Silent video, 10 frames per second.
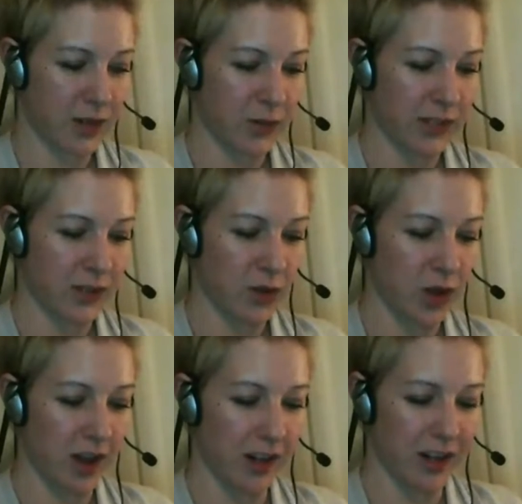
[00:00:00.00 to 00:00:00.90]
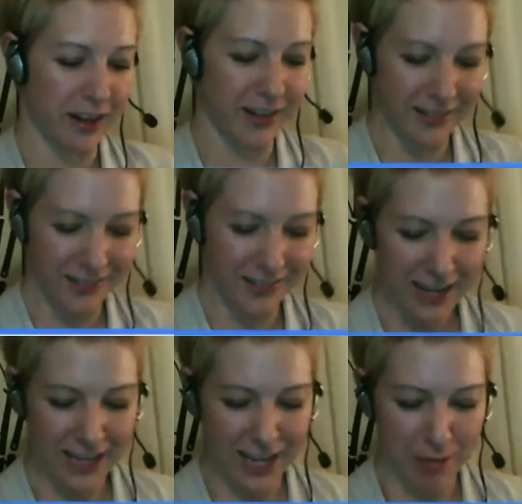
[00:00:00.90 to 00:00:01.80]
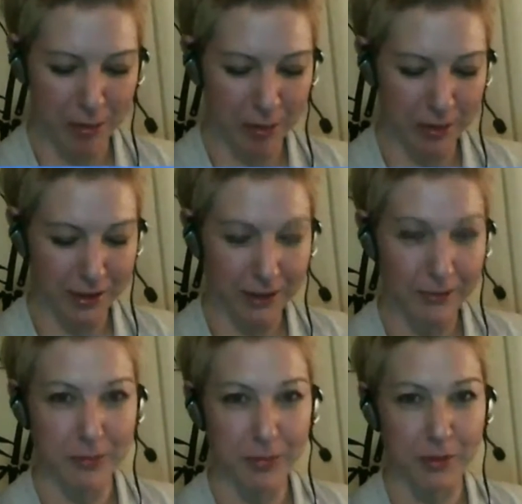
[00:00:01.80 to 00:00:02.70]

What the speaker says: Rick was no longer capable of